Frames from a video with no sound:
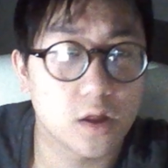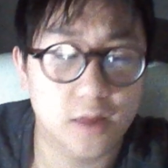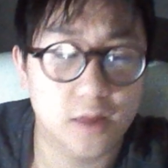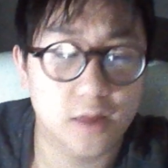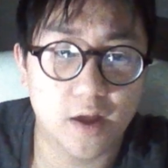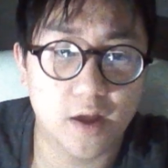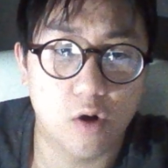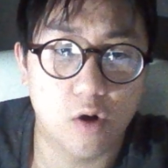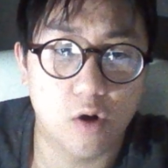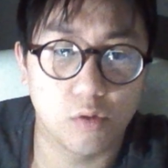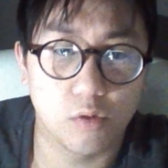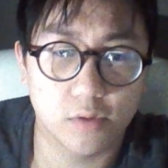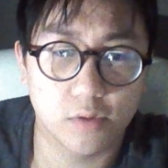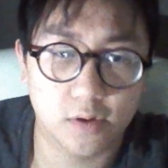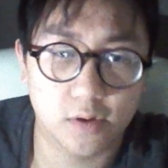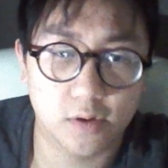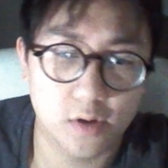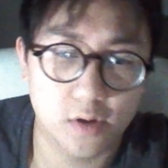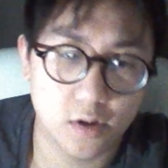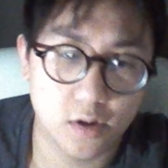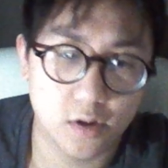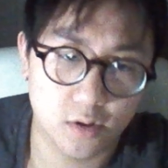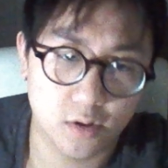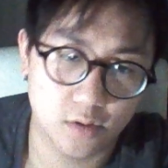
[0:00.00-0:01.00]
thing old.
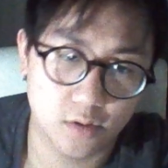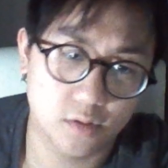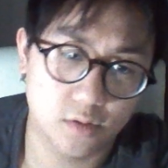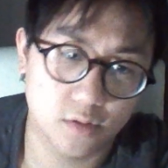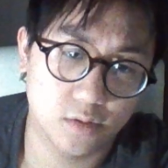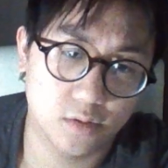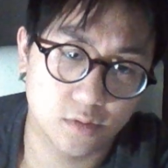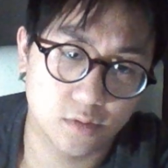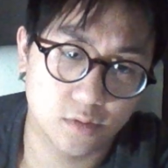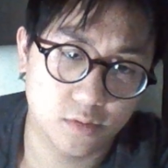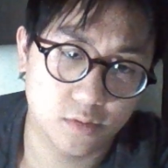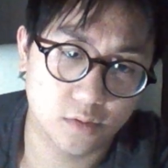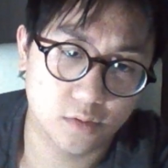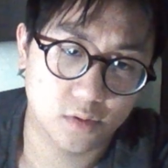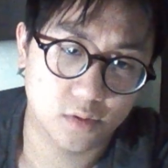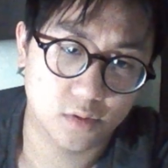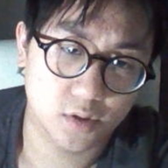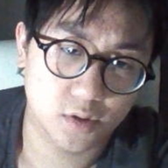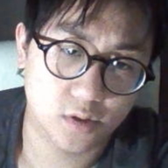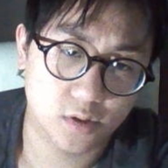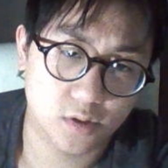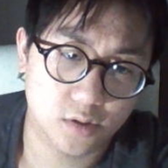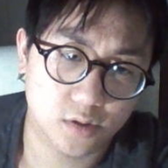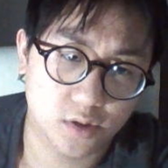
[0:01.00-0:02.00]

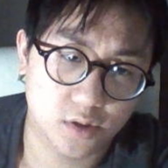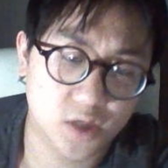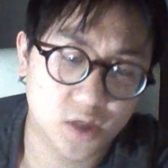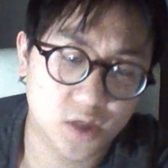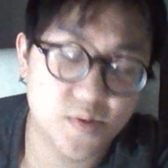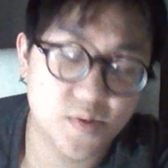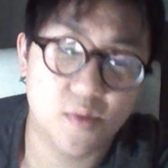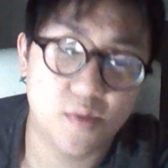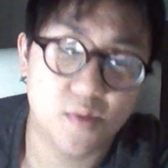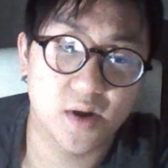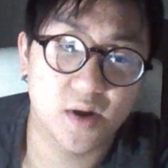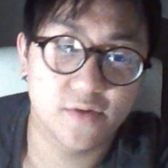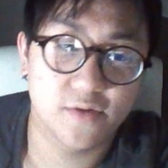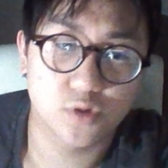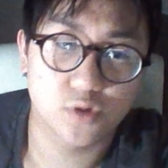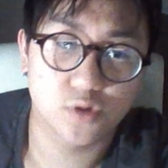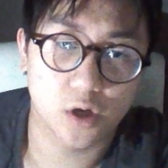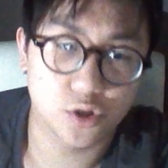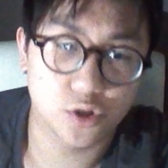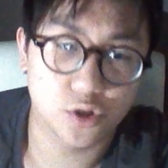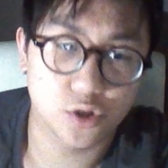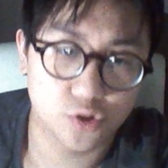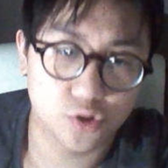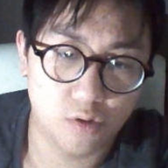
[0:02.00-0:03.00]
Because people can live to
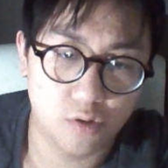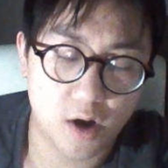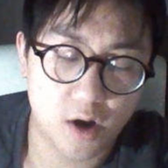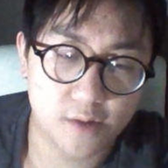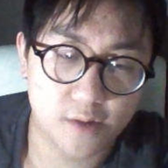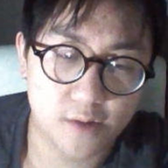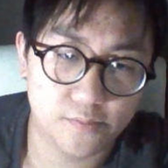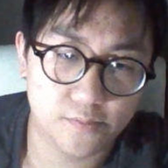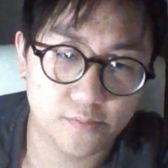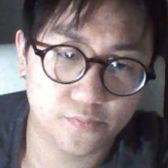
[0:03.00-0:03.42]
100, right?